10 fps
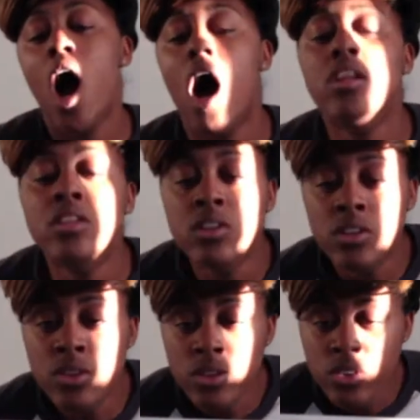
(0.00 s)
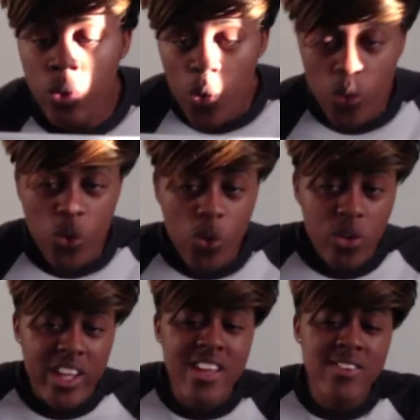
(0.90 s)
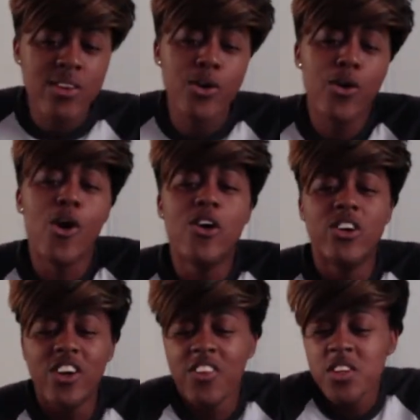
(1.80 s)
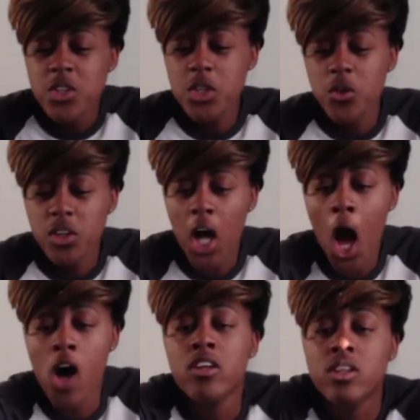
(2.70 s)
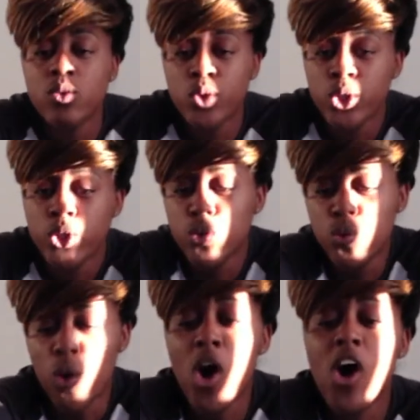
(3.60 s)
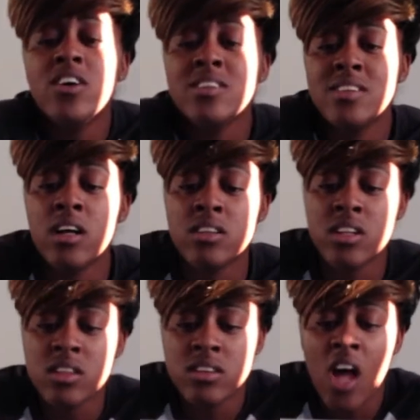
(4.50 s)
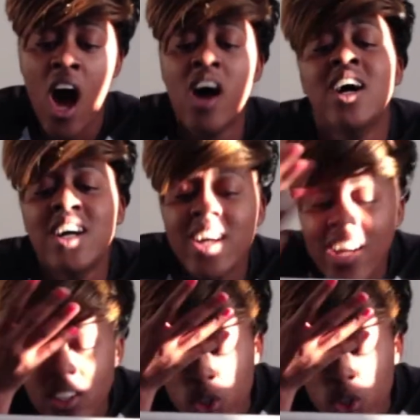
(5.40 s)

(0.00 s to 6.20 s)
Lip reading: Undo this hurt you got when you walked out the door and